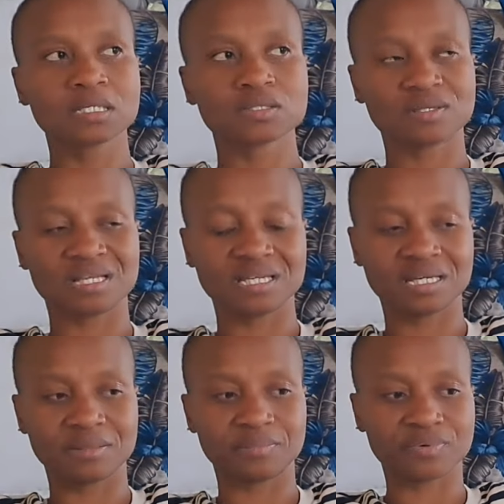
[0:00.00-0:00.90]
so that he
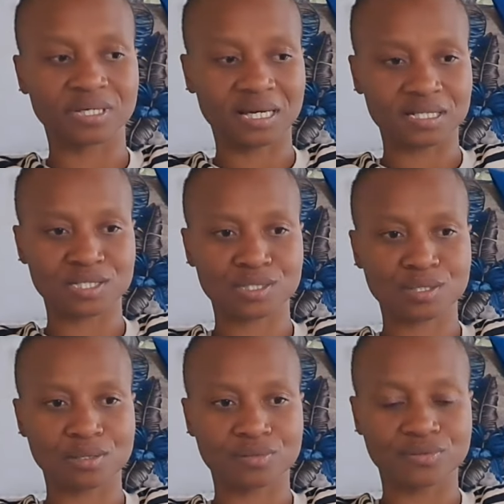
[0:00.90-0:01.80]
can bring us
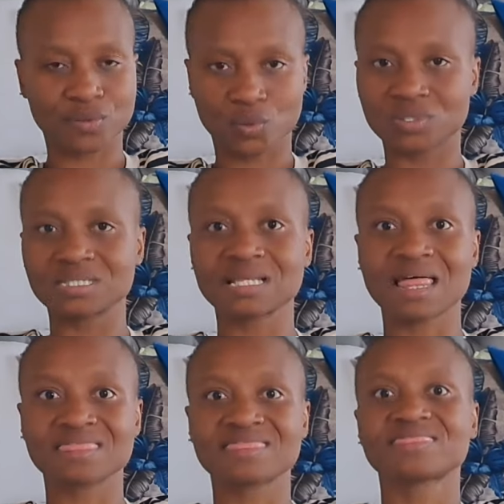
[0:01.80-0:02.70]
those
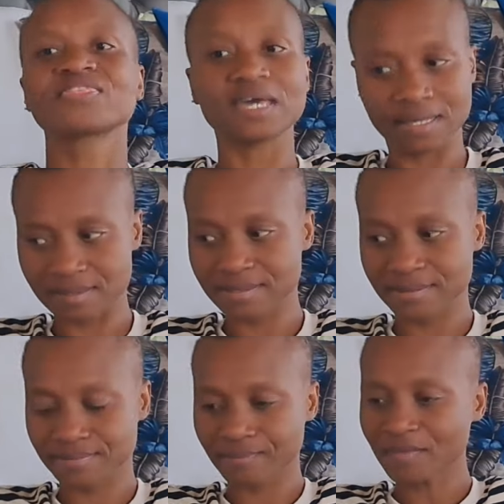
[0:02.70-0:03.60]
things.